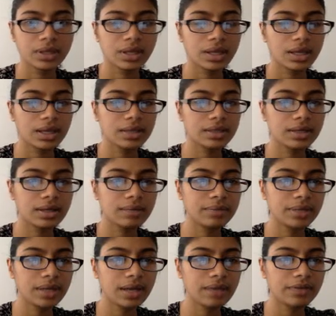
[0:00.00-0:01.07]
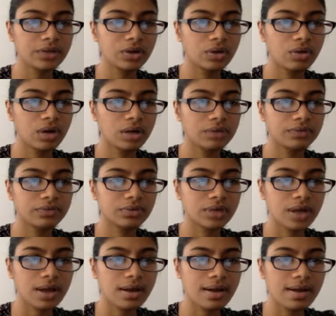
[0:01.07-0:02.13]
And then I'm going to have it go on
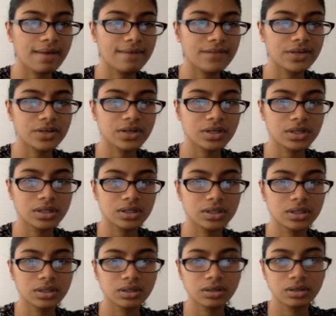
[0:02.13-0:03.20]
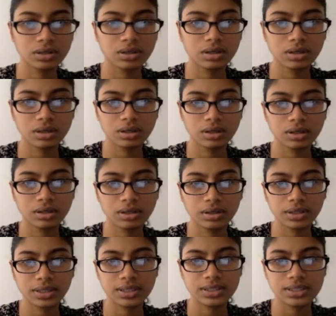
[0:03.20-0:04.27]
forever. The
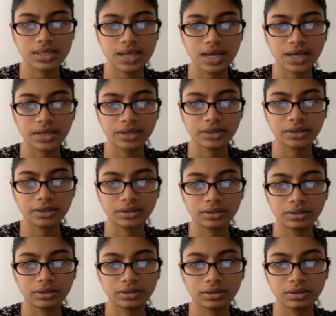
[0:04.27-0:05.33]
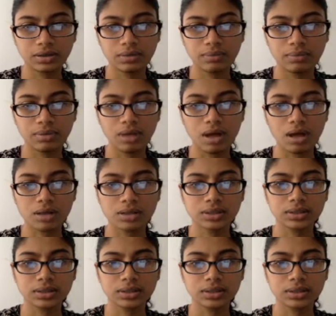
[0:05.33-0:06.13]
entire block.